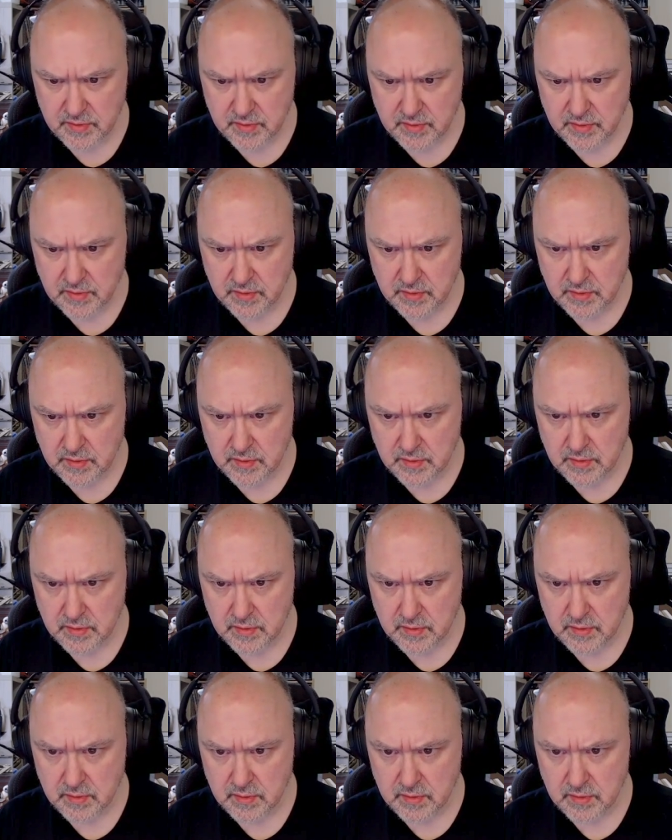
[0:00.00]

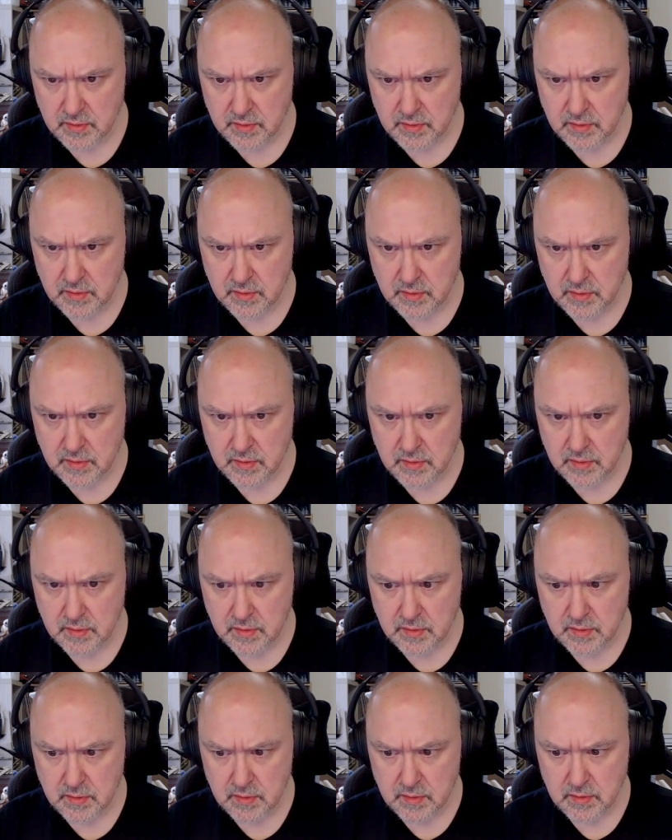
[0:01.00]

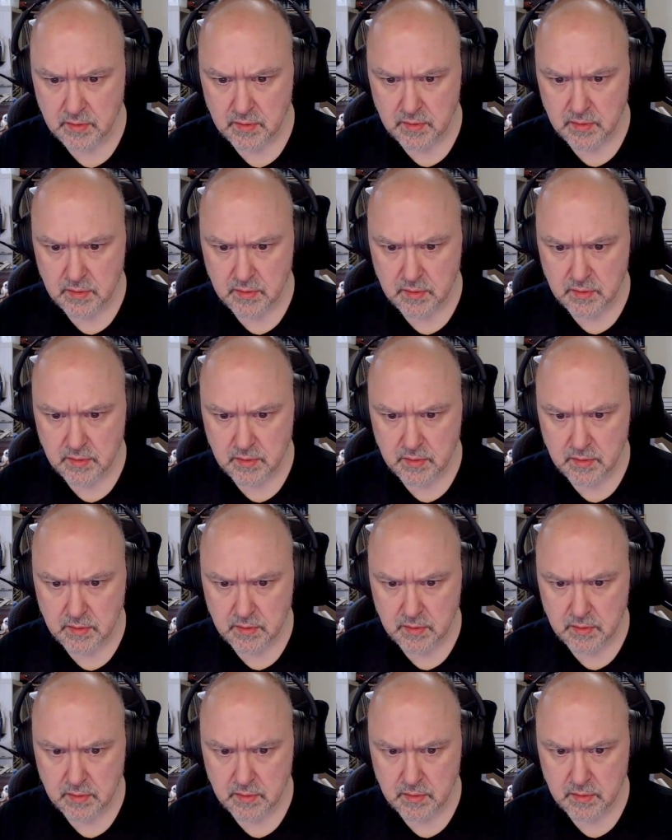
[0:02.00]

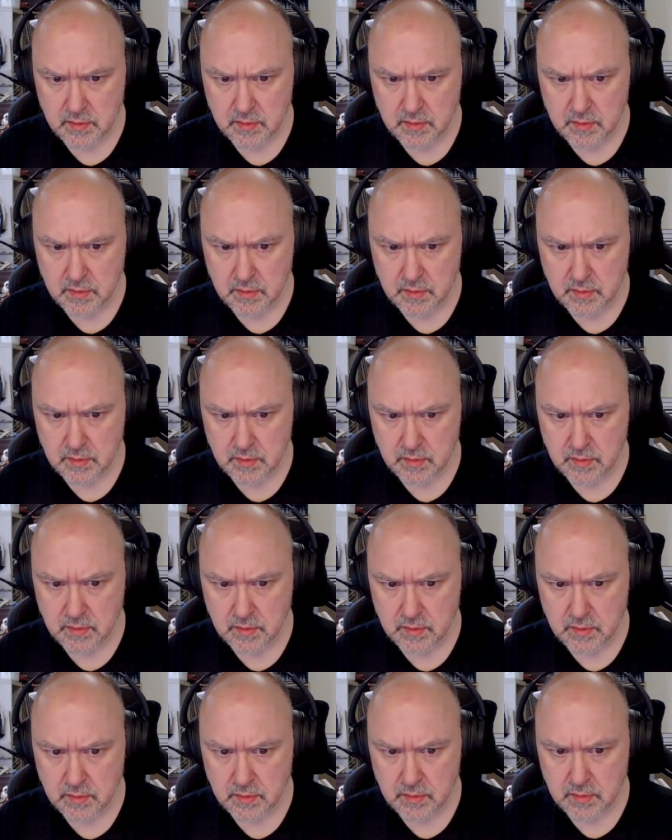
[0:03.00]

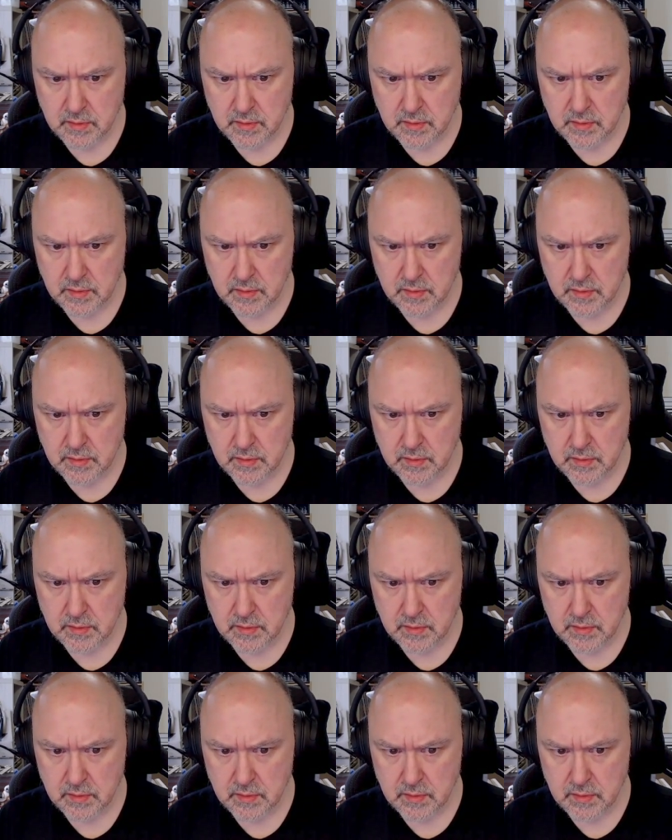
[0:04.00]
Nothing is said.